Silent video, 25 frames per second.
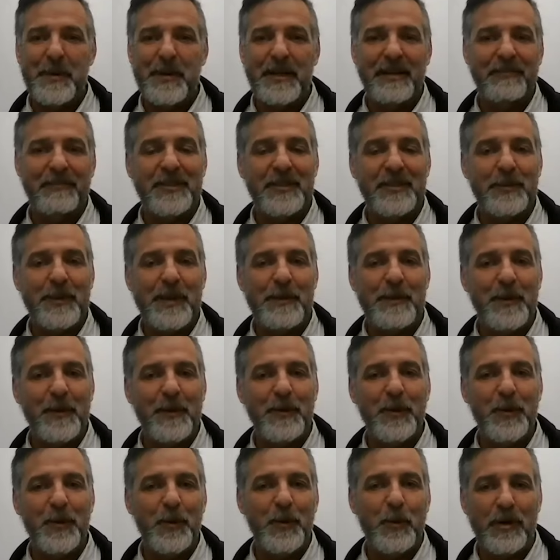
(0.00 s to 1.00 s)
But if it's
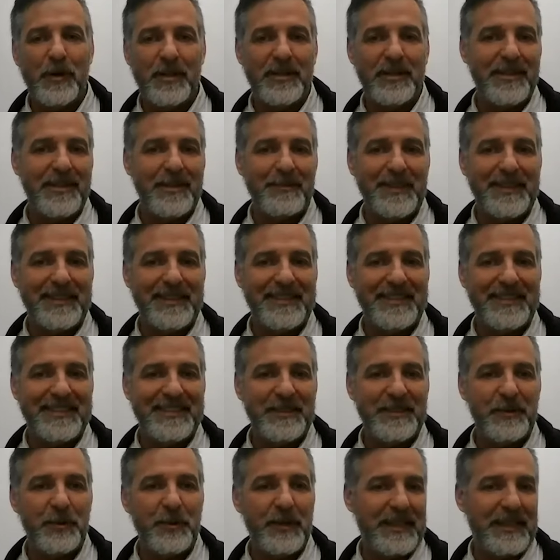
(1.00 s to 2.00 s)
people who work in a
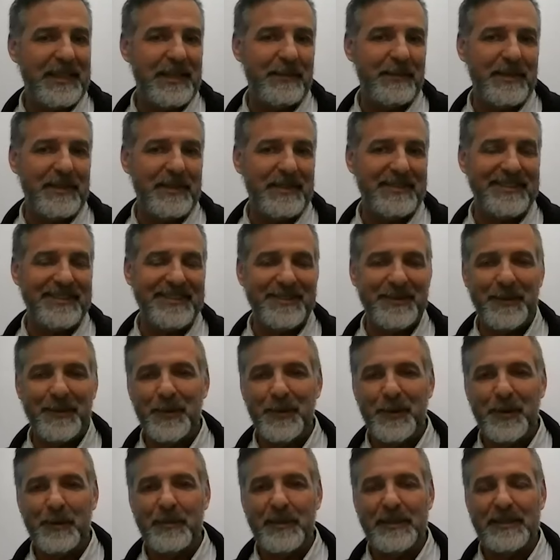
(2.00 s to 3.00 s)
business, who lead a business, who
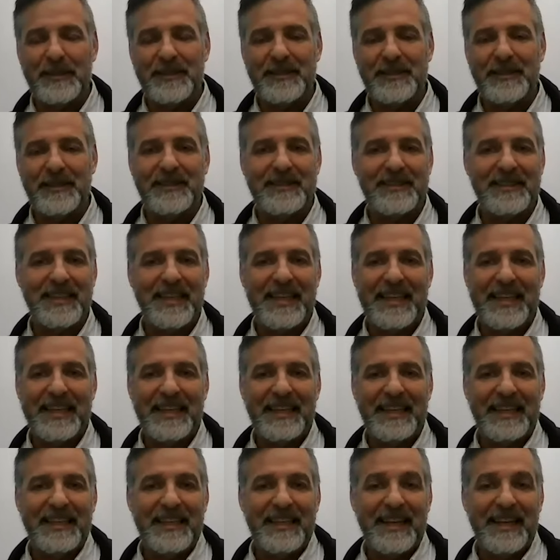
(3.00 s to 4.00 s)
own a business,
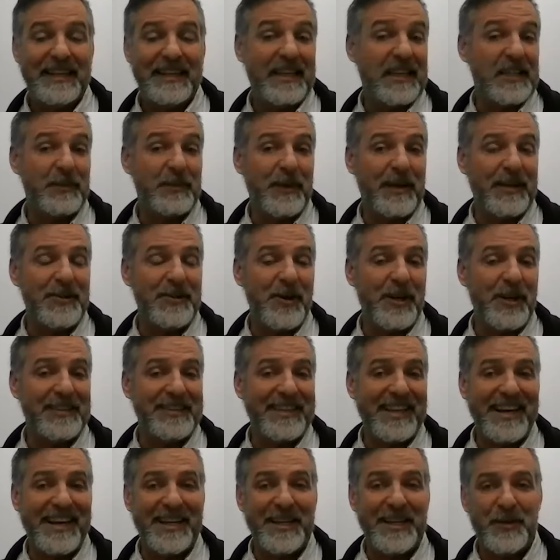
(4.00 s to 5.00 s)
I guess my call
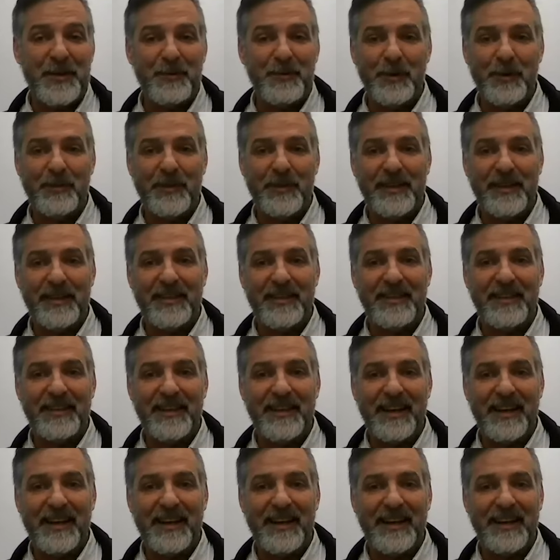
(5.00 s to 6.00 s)
to action would be
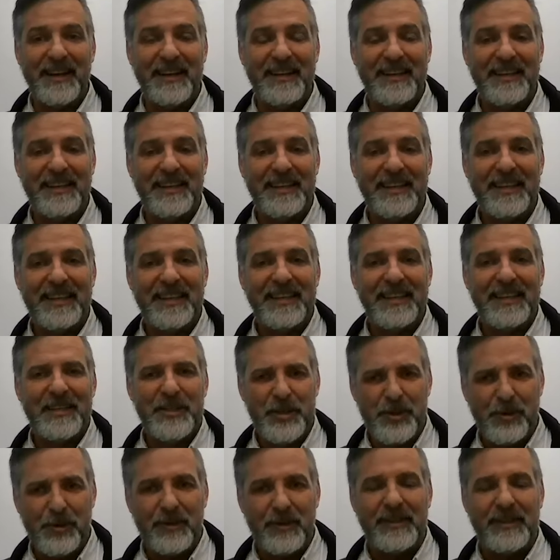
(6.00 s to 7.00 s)

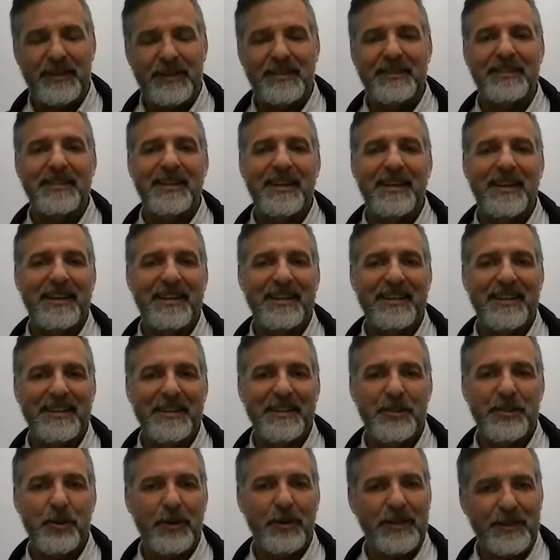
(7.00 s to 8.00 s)
join the
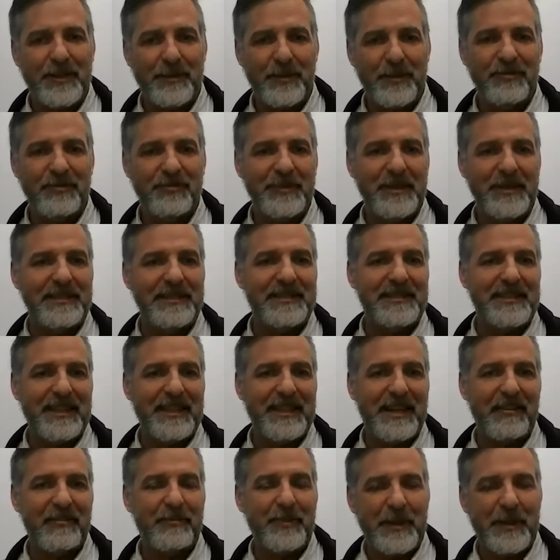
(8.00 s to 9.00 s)
movement
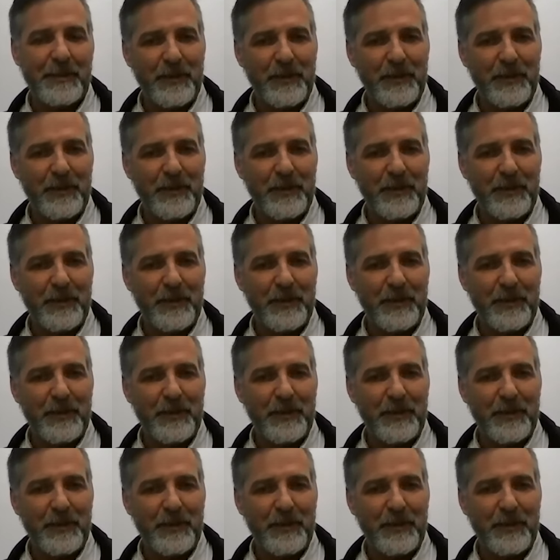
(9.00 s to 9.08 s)
of